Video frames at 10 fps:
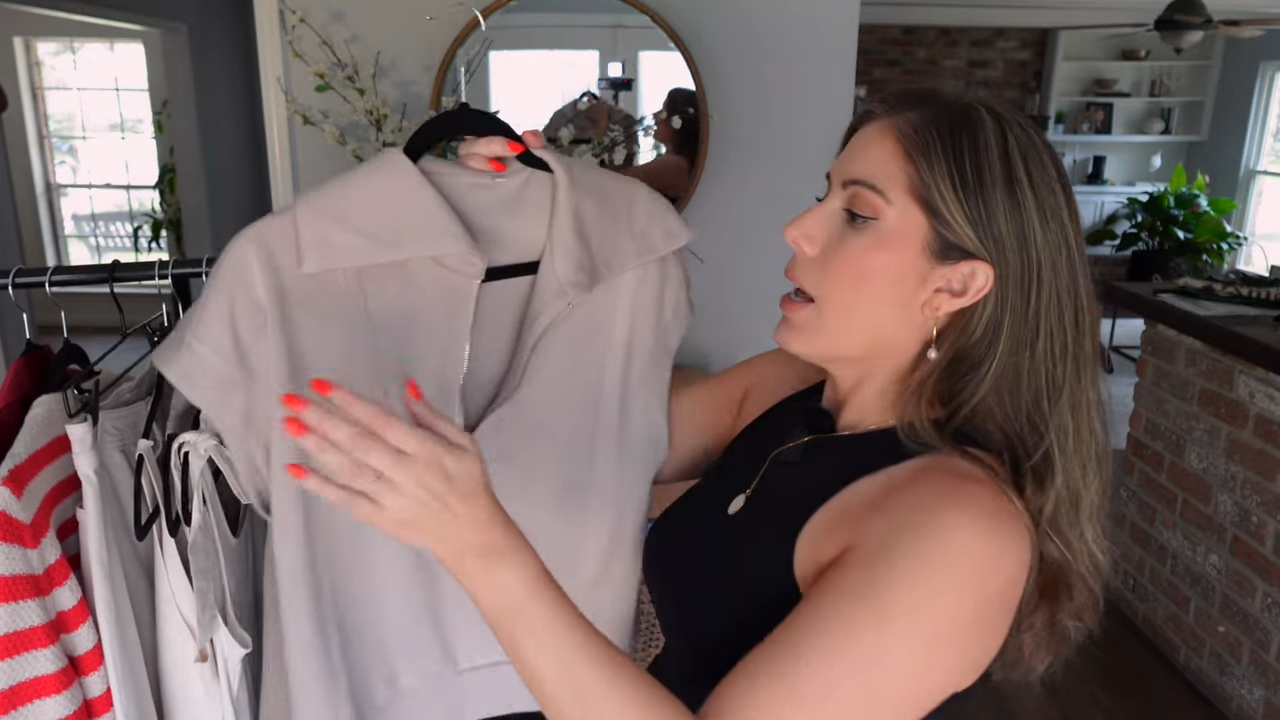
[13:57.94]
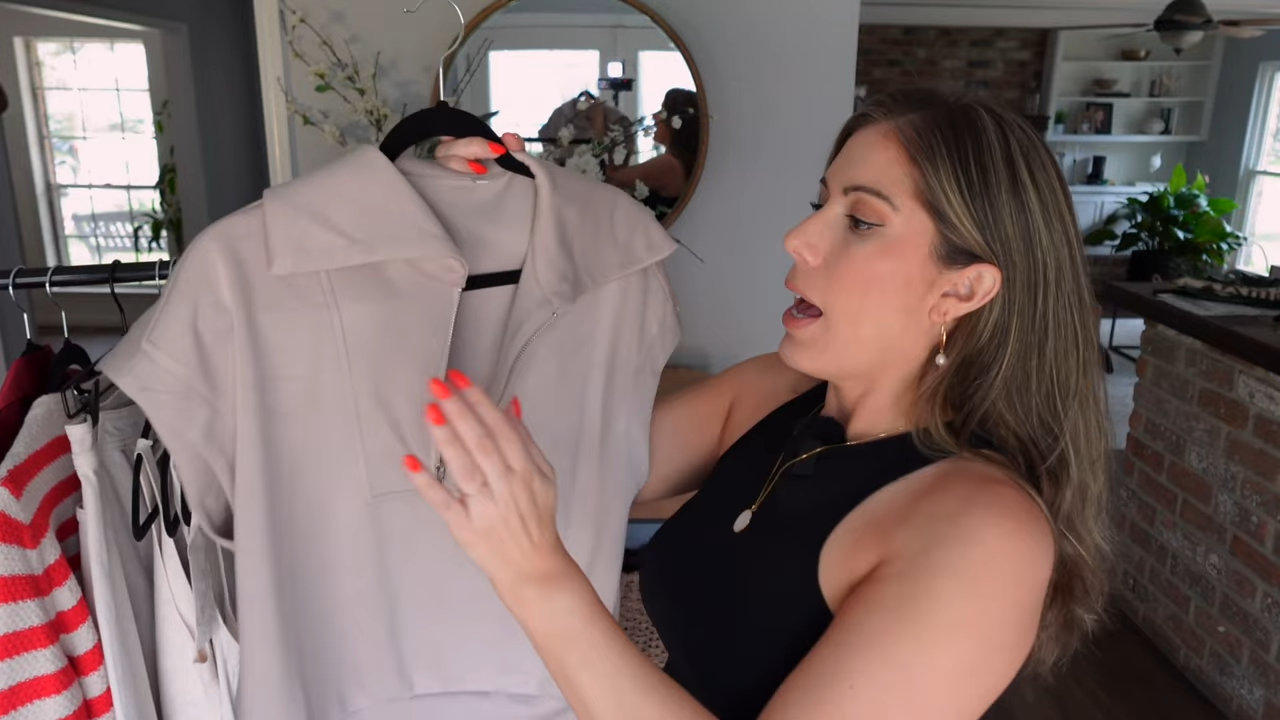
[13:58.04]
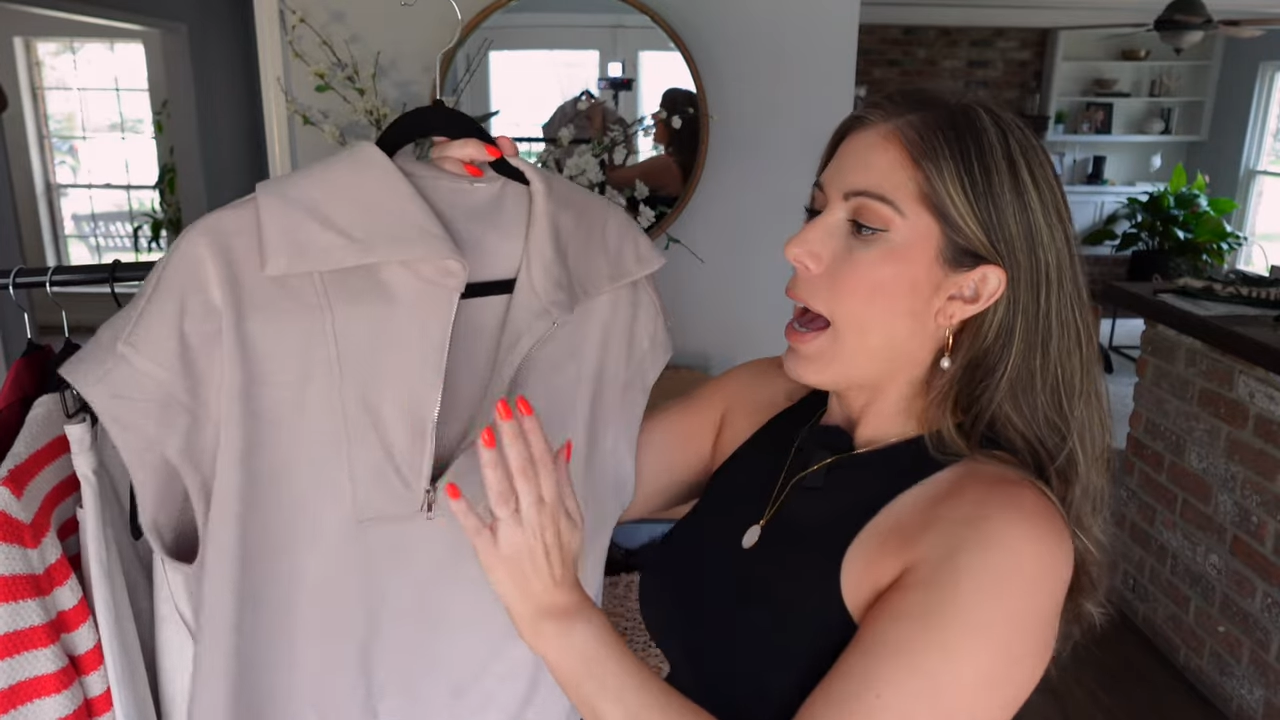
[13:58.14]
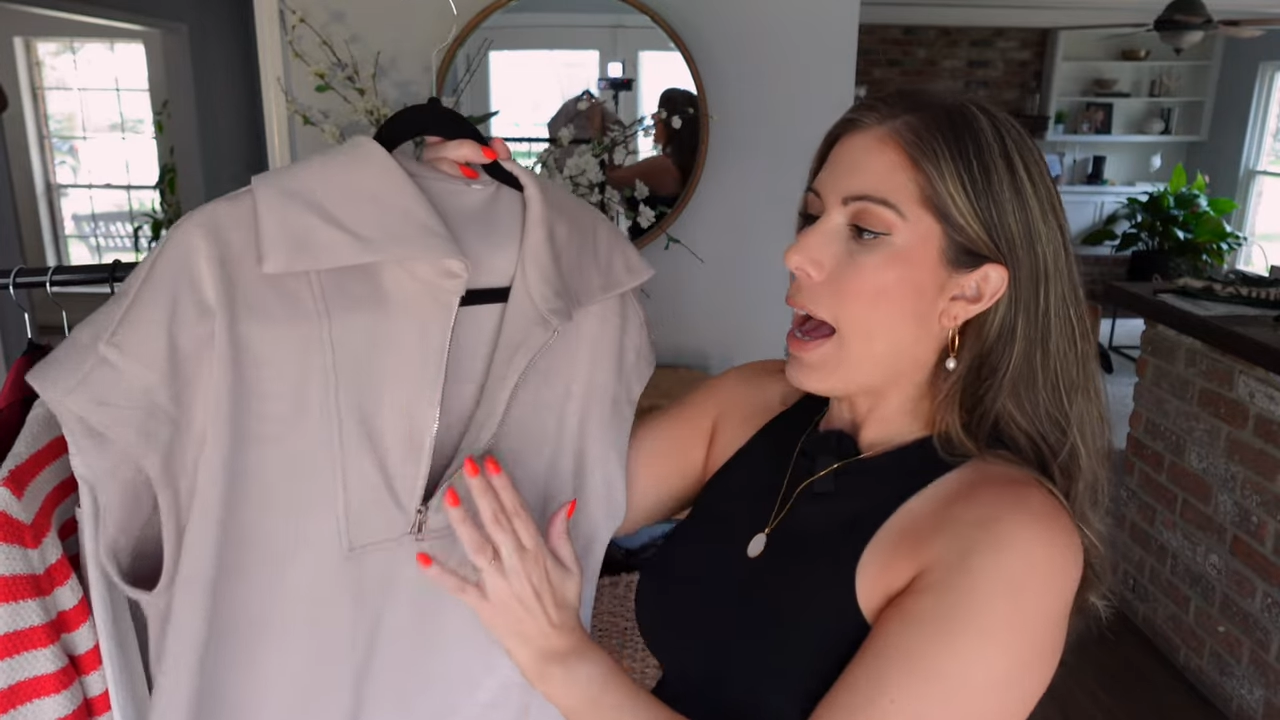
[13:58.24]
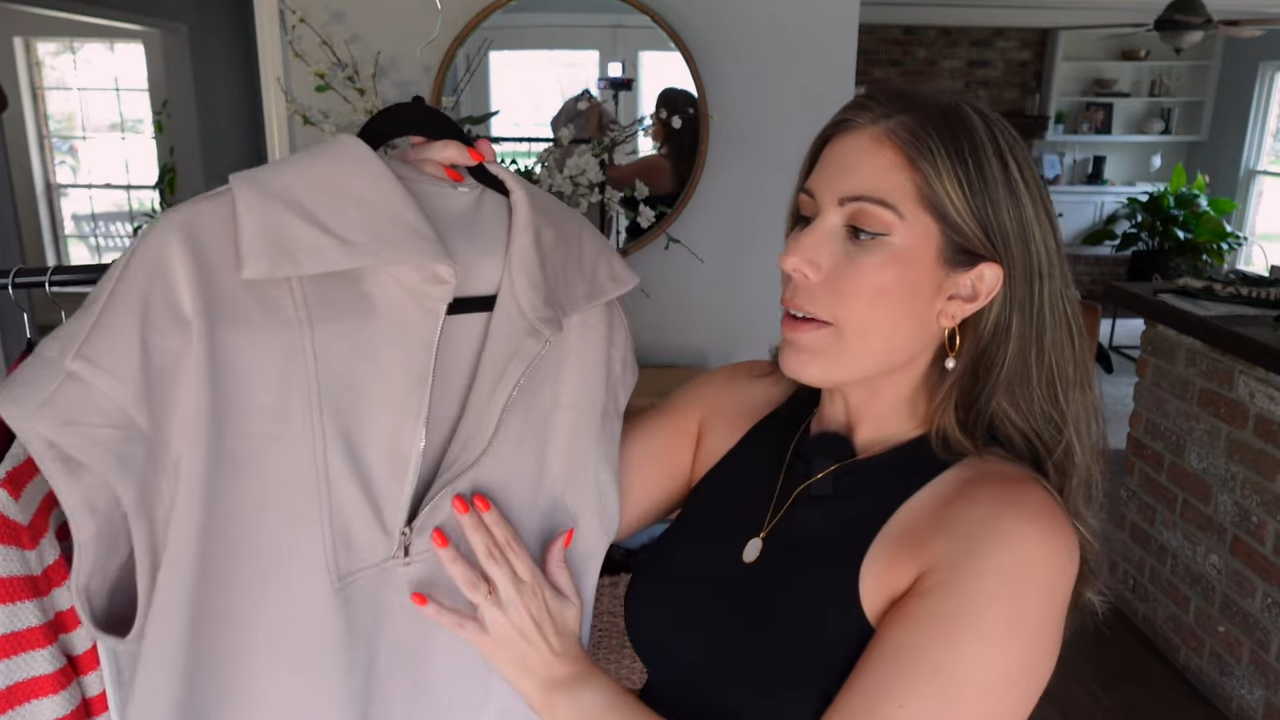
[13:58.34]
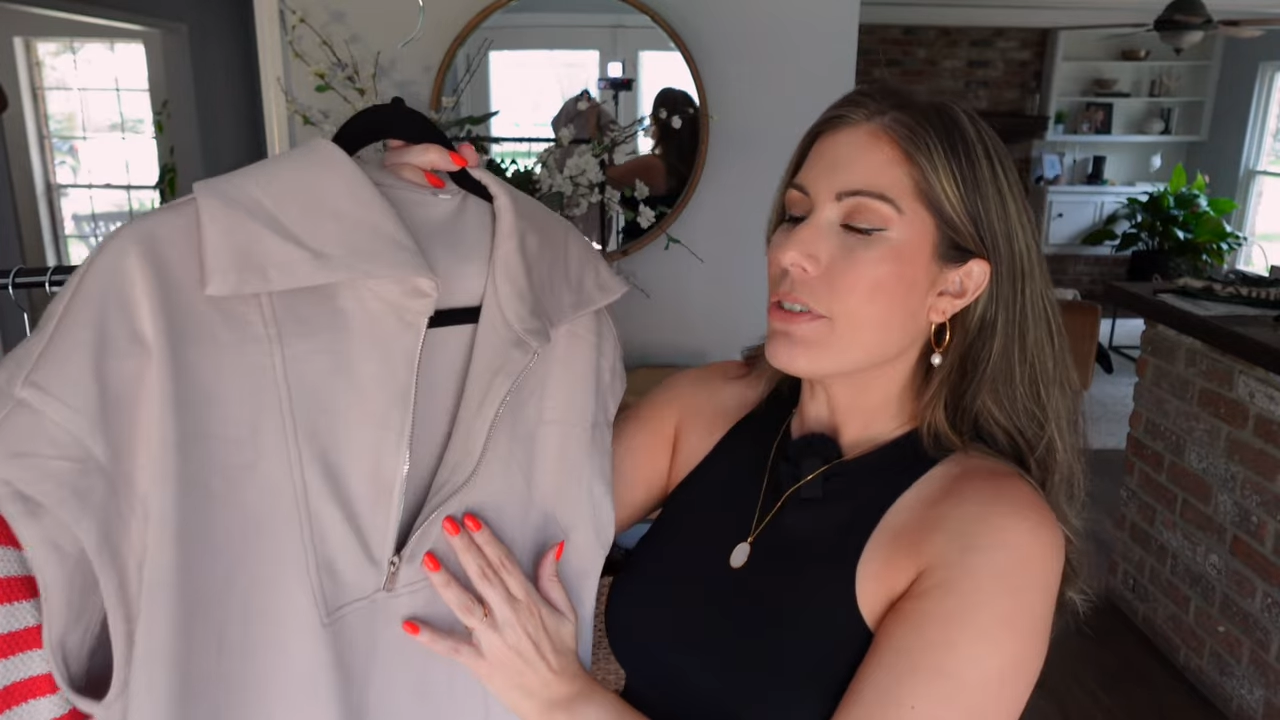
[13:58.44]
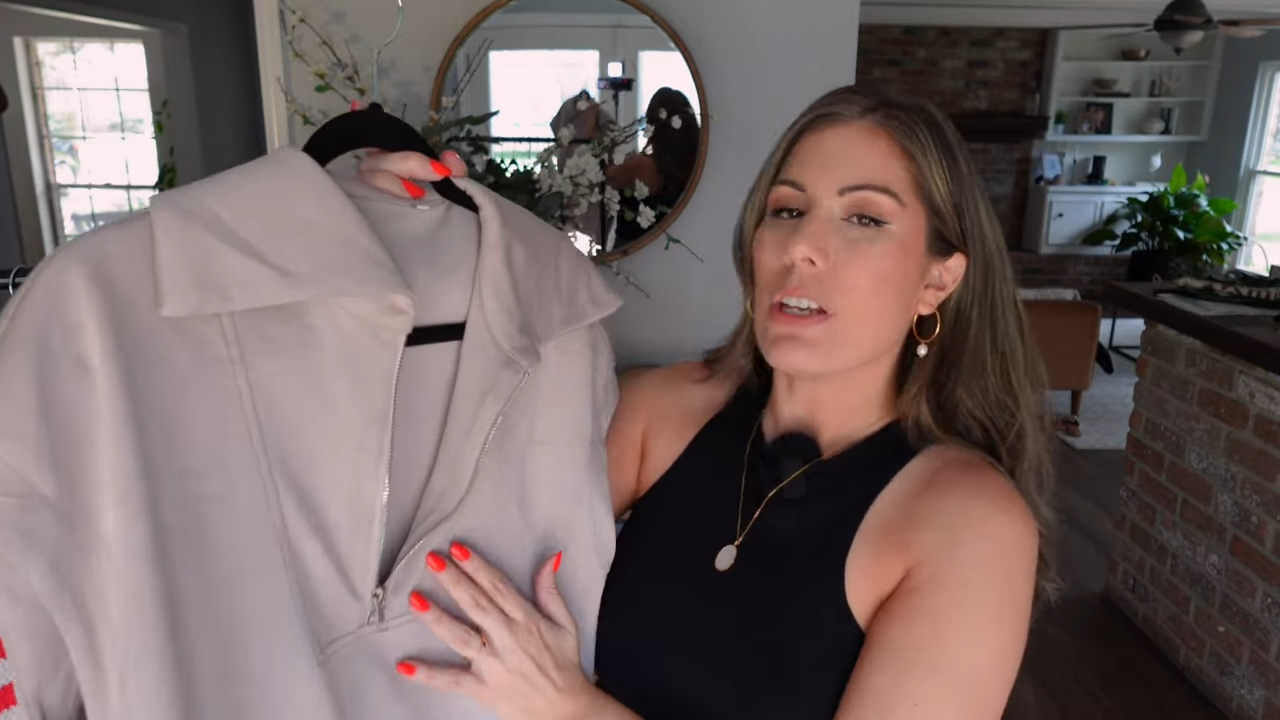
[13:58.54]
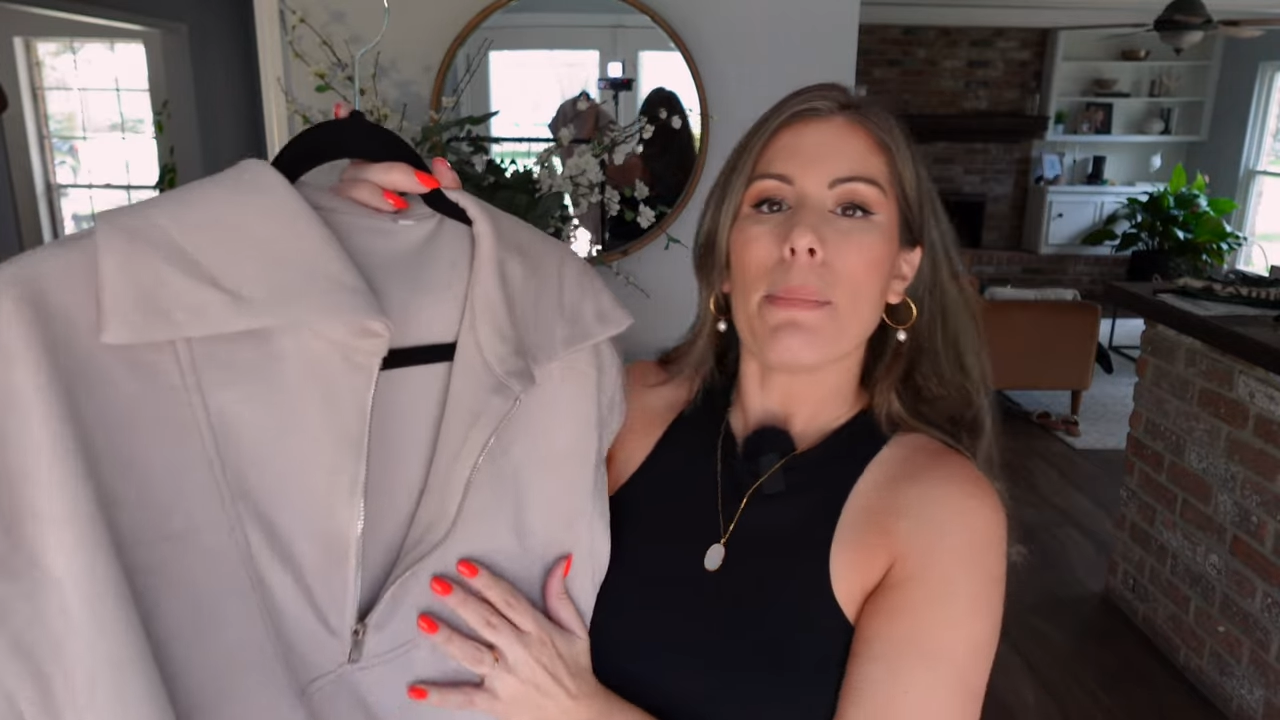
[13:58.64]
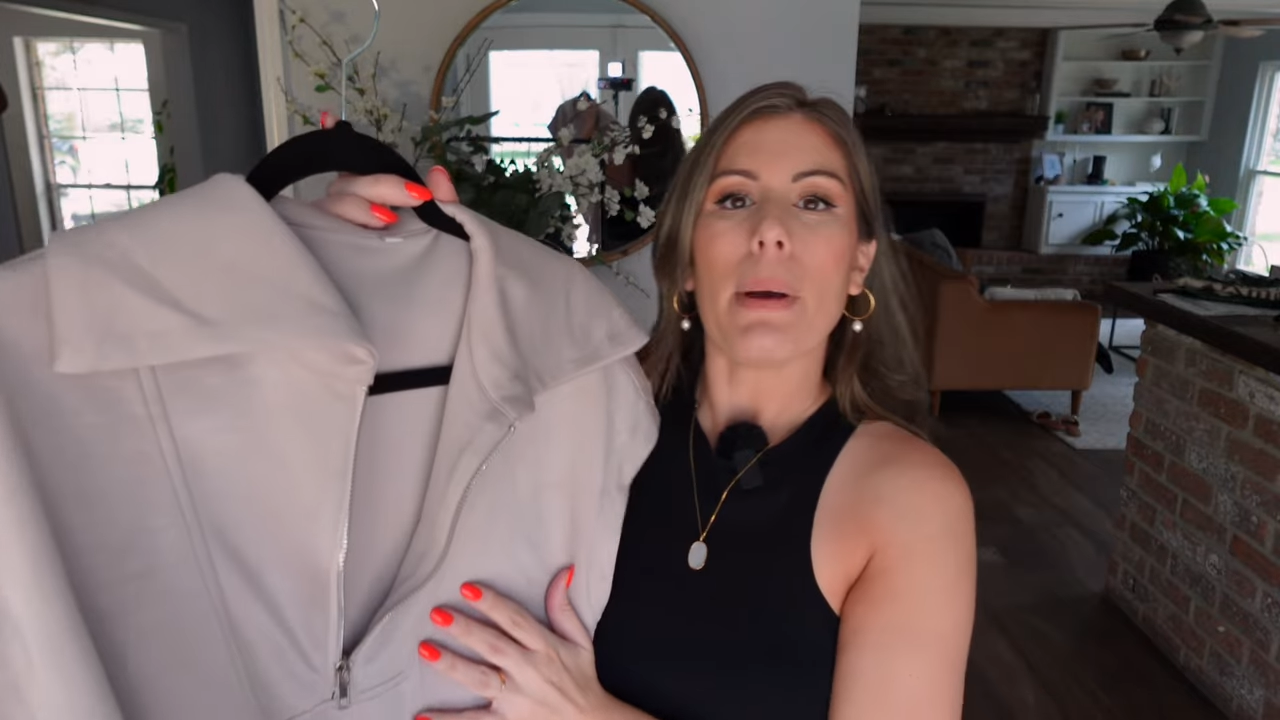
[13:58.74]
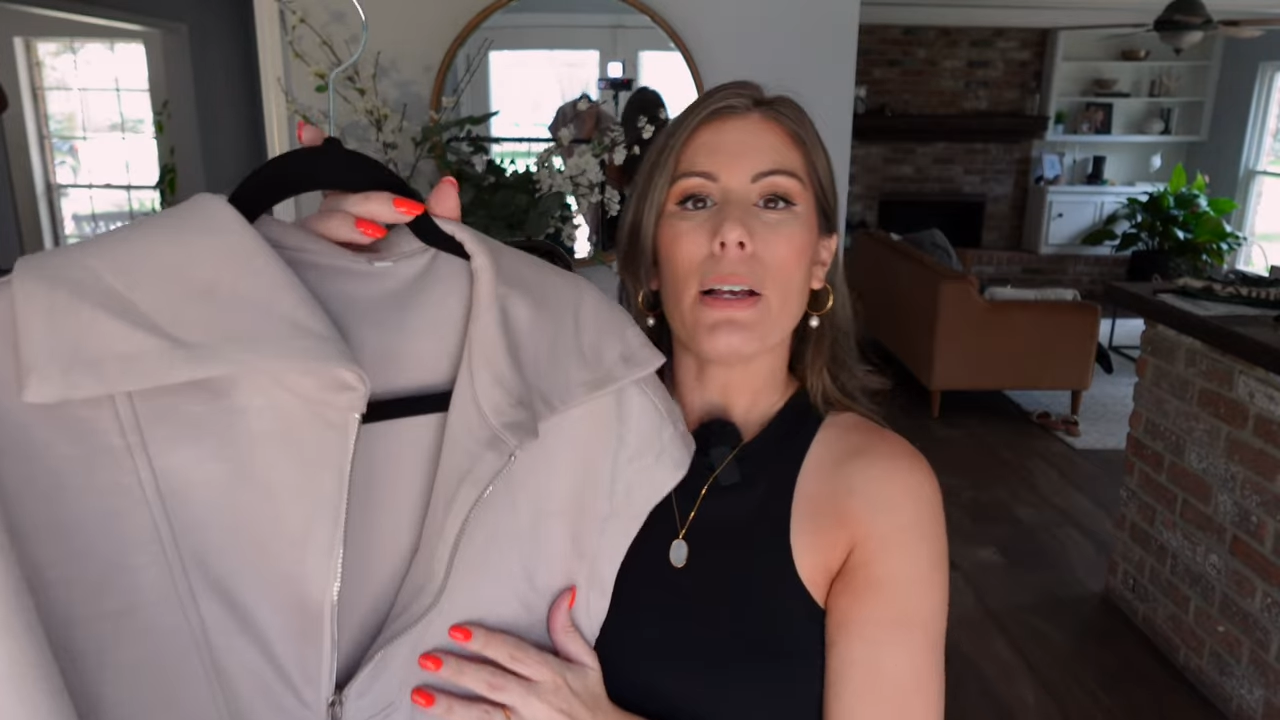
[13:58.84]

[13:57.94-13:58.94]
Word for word: half zip